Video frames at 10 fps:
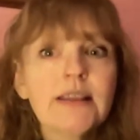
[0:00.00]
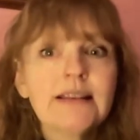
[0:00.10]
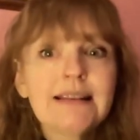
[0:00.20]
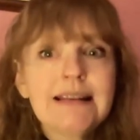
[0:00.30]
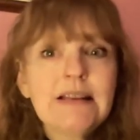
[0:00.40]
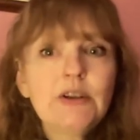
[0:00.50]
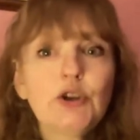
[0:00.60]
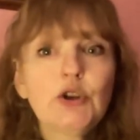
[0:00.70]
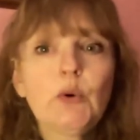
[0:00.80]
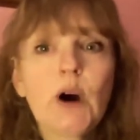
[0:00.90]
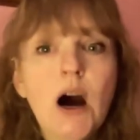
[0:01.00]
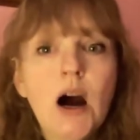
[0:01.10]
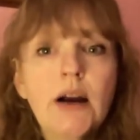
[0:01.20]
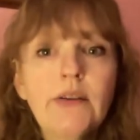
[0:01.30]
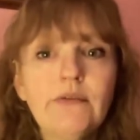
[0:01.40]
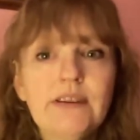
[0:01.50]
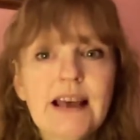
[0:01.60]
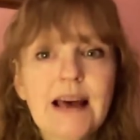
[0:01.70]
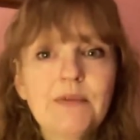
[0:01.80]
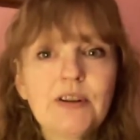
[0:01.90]
The T2R
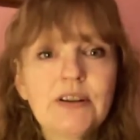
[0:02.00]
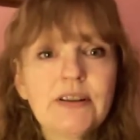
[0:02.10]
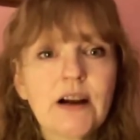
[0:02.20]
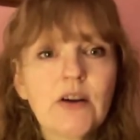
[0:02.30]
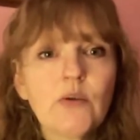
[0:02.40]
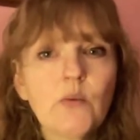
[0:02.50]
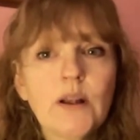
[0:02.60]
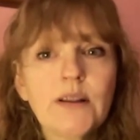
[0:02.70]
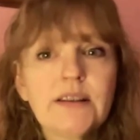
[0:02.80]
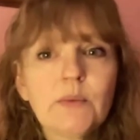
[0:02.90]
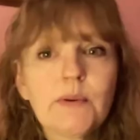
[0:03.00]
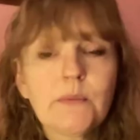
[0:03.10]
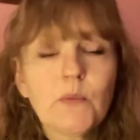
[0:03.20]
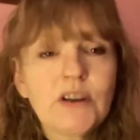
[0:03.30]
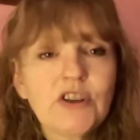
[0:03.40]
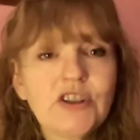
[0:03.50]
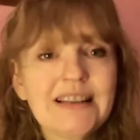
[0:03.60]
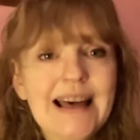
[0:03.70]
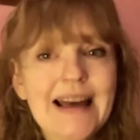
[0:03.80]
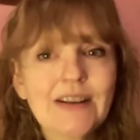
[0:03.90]
receptors are the ones which
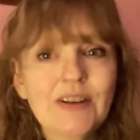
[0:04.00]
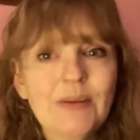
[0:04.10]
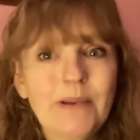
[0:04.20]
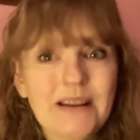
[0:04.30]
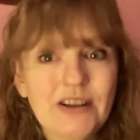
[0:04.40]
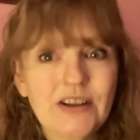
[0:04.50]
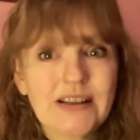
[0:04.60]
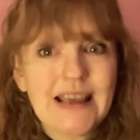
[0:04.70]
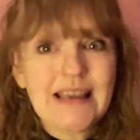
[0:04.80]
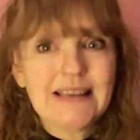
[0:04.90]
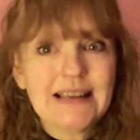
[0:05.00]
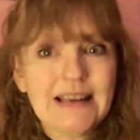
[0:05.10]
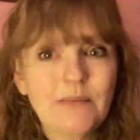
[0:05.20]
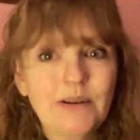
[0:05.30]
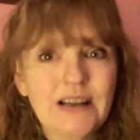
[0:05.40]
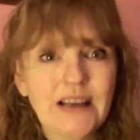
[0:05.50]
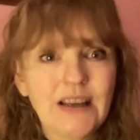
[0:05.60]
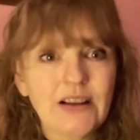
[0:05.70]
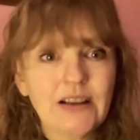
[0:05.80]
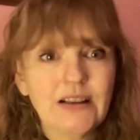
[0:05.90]
detect the bitter taste in
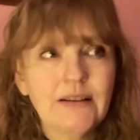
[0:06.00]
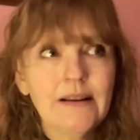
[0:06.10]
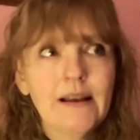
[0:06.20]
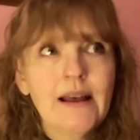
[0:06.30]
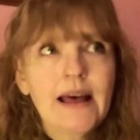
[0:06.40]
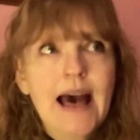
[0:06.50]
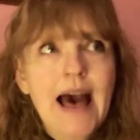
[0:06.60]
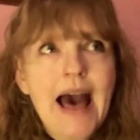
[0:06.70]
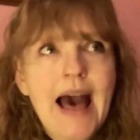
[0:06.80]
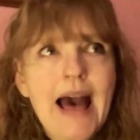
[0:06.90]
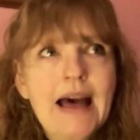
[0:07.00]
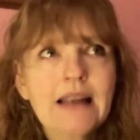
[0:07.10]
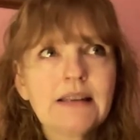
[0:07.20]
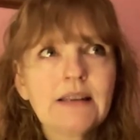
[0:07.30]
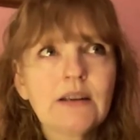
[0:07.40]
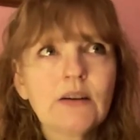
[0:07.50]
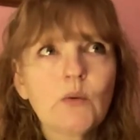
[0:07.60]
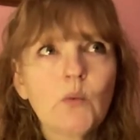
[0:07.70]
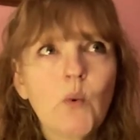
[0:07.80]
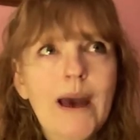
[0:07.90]
particular. And
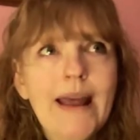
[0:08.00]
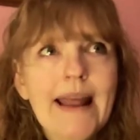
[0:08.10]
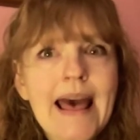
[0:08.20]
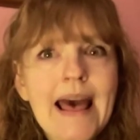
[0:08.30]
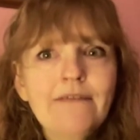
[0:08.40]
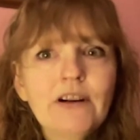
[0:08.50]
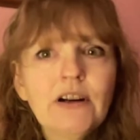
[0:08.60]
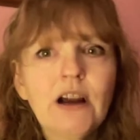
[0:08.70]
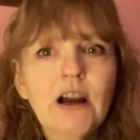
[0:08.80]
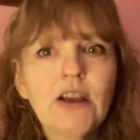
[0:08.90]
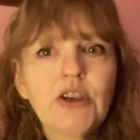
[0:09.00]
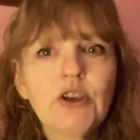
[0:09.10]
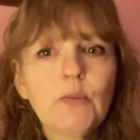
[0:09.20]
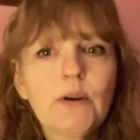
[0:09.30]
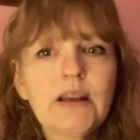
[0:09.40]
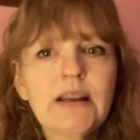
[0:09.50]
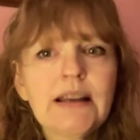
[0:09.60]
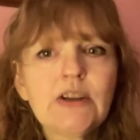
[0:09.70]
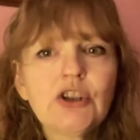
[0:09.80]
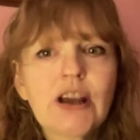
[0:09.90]
whenever a human
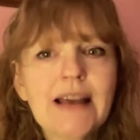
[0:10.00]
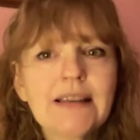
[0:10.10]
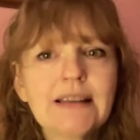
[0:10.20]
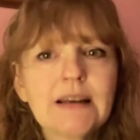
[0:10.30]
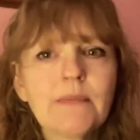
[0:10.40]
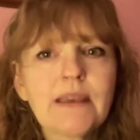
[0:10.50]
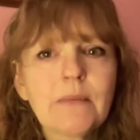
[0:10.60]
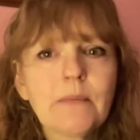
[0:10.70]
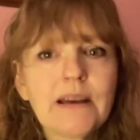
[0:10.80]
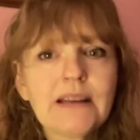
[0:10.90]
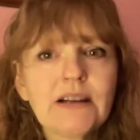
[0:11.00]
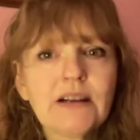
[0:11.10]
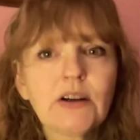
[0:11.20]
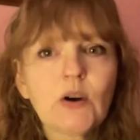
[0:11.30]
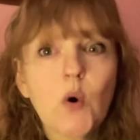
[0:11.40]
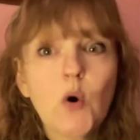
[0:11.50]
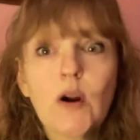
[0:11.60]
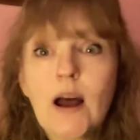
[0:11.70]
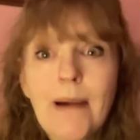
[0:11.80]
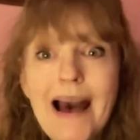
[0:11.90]
ingests something bitter, or
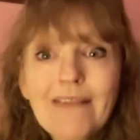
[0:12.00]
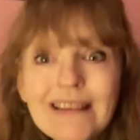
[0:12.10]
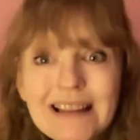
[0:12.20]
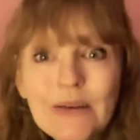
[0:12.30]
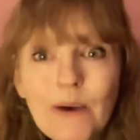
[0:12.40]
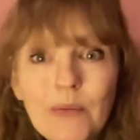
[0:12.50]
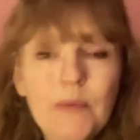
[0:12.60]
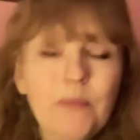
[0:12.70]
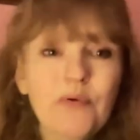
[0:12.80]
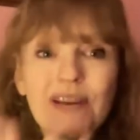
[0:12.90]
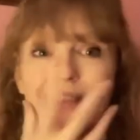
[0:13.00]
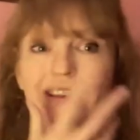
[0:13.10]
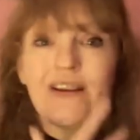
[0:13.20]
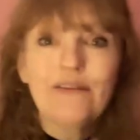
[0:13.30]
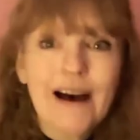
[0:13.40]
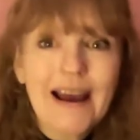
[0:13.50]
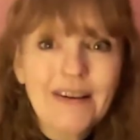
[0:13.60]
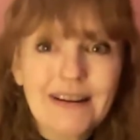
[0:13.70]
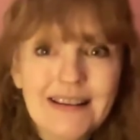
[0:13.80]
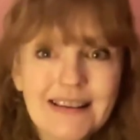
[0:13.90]
apparently when we breathe in a
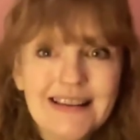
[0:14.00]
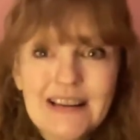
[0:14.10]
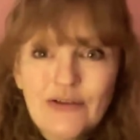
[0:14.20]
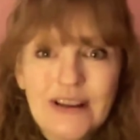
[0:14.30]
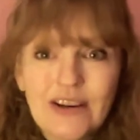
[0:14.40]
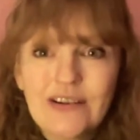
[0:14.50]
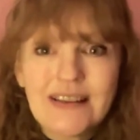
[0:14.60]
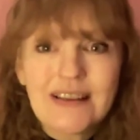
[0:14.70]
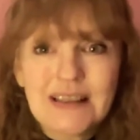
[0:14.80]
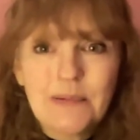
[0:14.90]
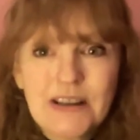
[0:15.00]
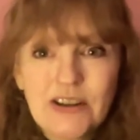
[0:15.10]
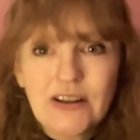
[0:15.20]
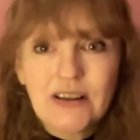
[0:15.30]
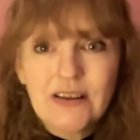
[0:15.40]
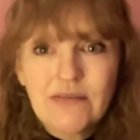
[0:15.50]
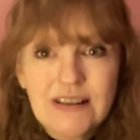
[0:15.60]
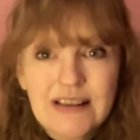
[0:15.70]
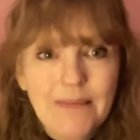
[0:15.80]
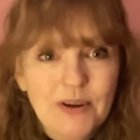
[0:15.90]
virus, it triggers these bitter
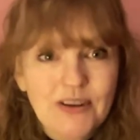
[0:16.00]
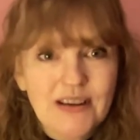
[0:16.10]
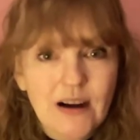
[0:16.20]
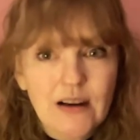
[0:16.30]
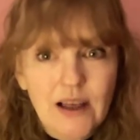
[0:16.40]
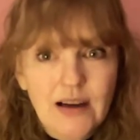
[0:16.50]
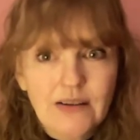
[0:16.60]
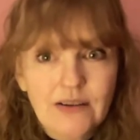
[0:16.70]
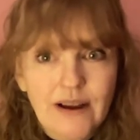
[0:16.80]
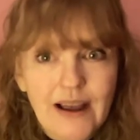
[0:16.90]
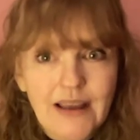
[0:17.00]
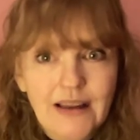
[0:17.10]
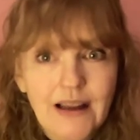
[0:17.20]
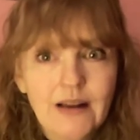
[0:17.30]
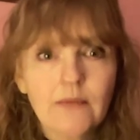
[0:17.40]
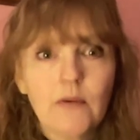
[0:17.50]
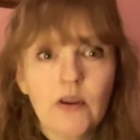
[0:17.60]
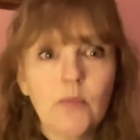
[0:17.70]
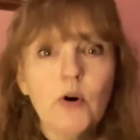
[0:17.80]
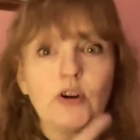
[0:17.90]
receptors in our lungs, right? And
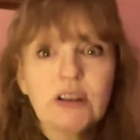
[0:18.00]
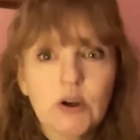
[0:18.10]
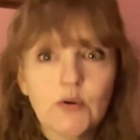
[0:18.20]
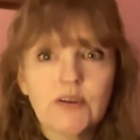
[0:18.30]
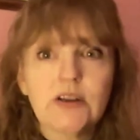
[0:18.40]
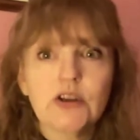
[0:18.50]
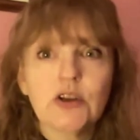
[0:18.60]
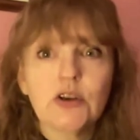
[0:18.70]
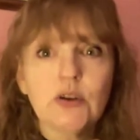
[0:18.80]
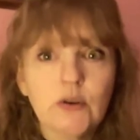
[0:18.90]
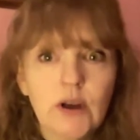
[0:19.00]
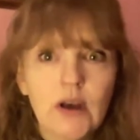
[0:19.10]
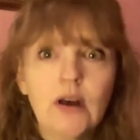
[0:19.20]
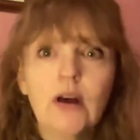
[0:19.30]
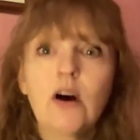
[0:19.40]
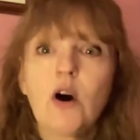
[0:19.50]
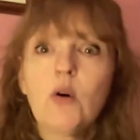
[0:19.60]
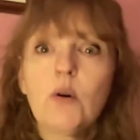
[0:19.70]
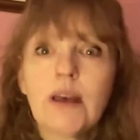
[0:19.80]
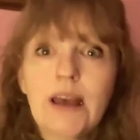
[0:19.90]
the body goes into,
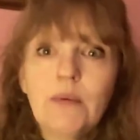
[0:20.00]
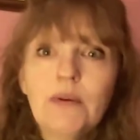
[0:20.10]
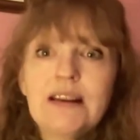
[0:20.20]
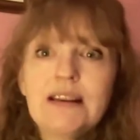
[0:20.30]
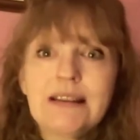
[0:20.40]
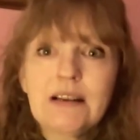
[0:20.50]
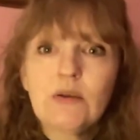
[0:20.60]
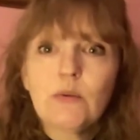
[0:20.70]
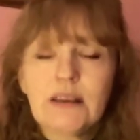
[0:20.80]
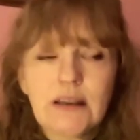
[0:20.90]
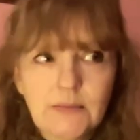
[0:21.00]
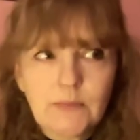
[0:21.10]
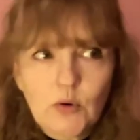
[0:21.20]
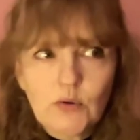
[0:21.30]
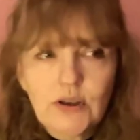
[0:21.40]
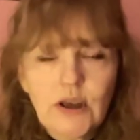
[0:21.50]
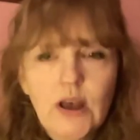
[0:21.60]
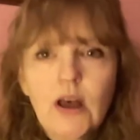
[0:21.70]
okay, we need to deal with this mode.